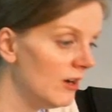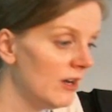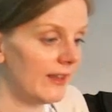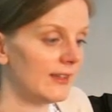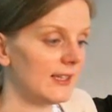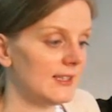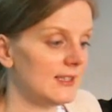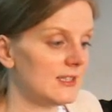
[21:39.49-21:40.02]

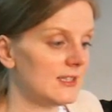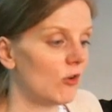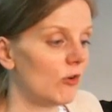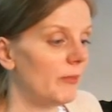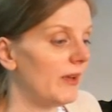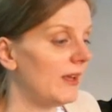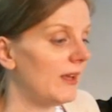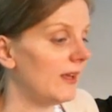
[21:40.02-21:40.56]
and they told
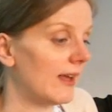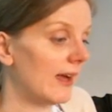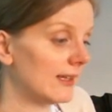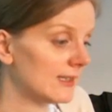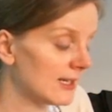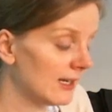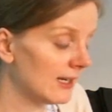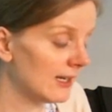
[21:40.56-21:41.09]
me that
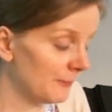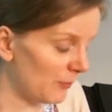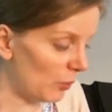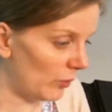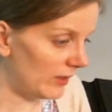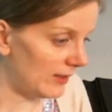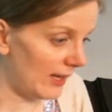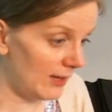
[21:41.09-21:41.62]

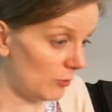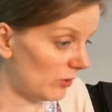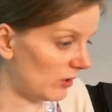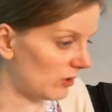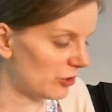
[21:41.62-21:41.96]
when they were